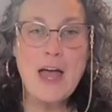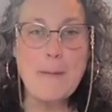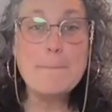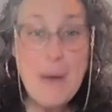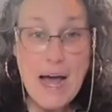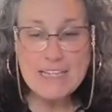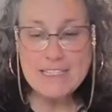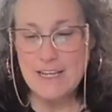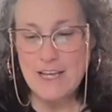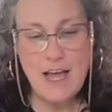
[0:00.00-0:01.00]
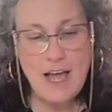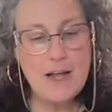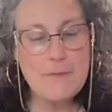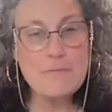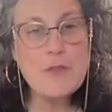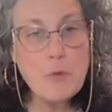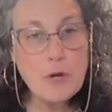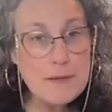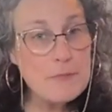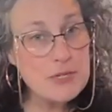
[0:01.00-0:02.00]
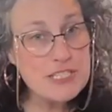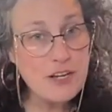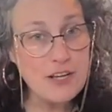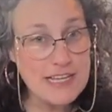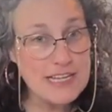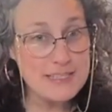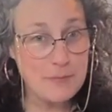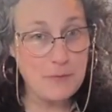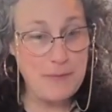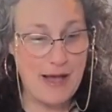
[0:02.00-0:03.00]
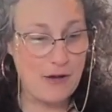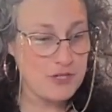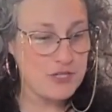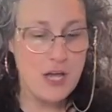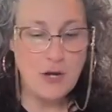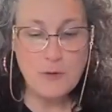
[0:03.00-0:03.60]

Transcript: We're going to be printing on that zipper pouch.